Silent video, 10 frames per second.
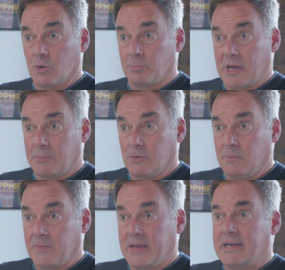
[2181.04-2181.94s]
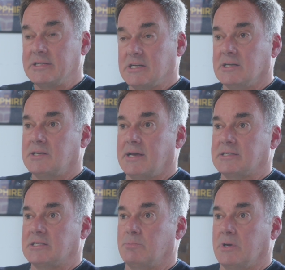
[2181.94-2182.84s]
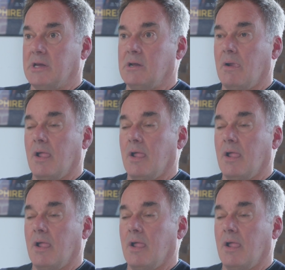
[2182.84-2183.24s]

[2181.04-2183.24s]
on people. It just has to be,